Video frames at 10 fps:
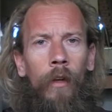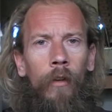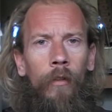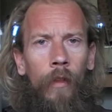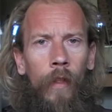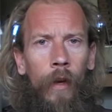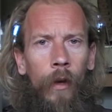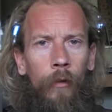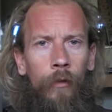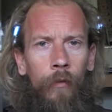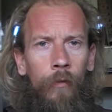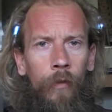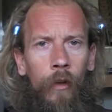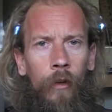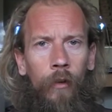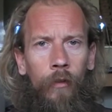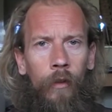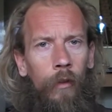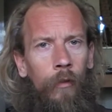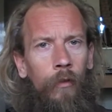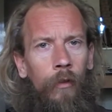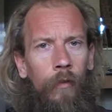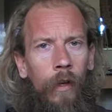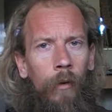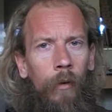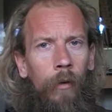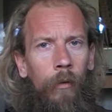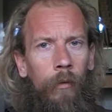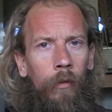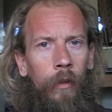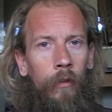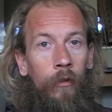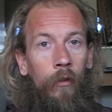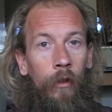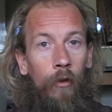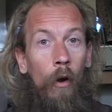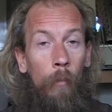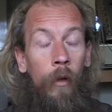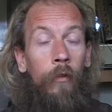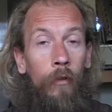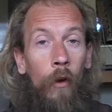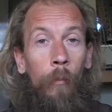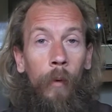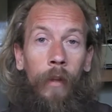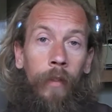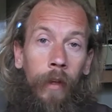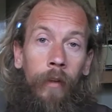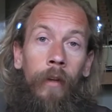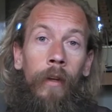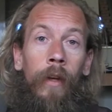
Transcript: So then I was confused and I was sort of like, oh, is she not my soulmate then?